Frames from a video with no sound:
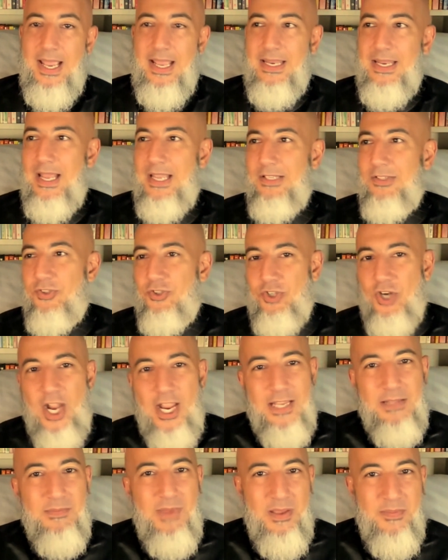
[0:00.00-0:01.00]
And I
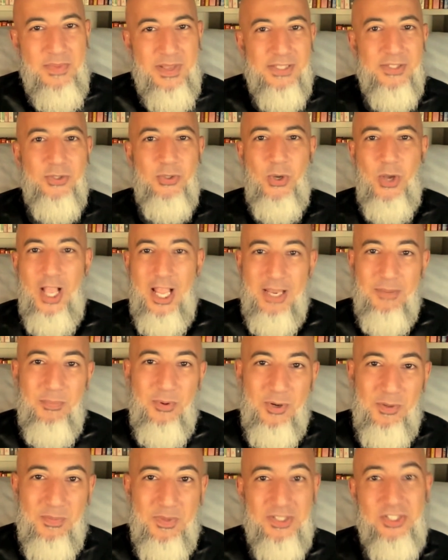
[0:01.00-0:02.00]
tried my best to
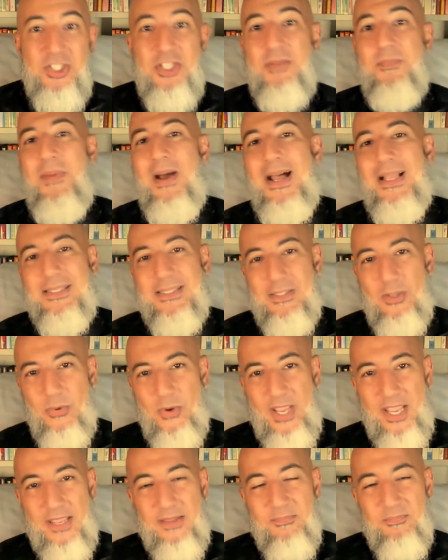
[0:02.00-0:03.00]
help her, but she passed
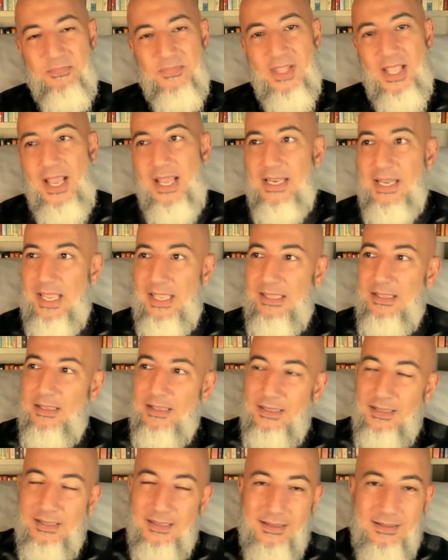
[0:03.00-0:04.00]
away. And I